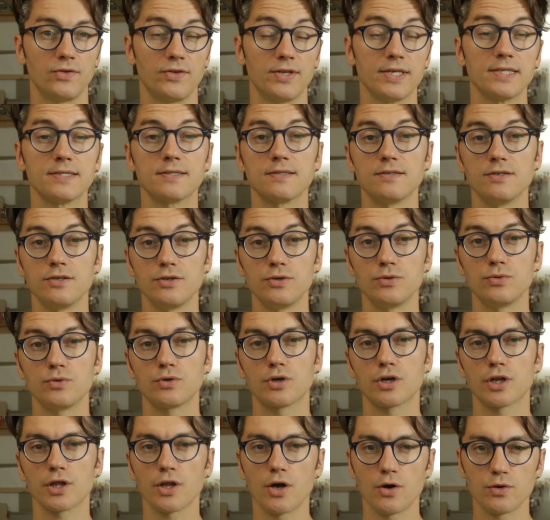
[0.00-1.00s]
this
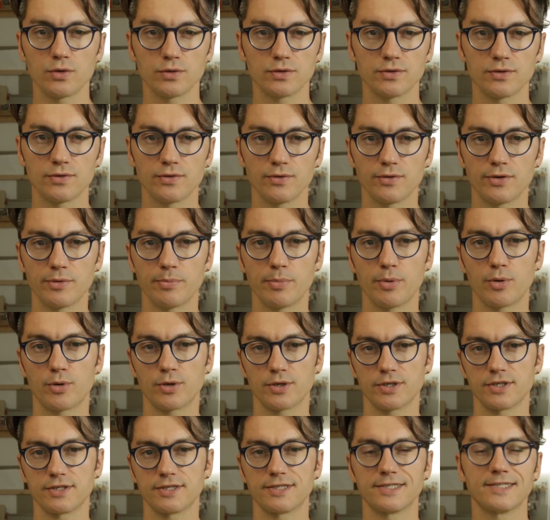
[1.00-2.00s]
new
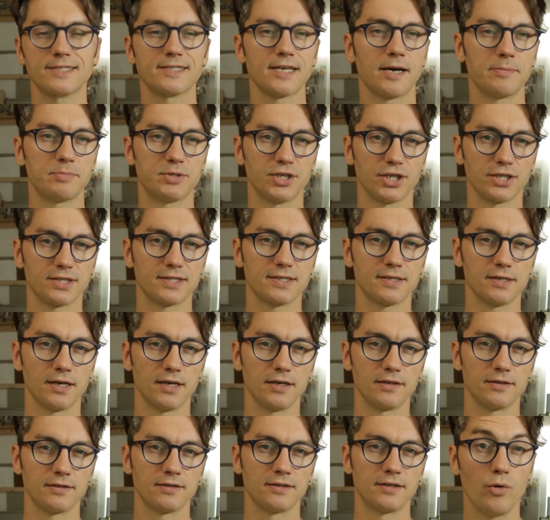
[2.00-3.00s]
close-to-the-border subject style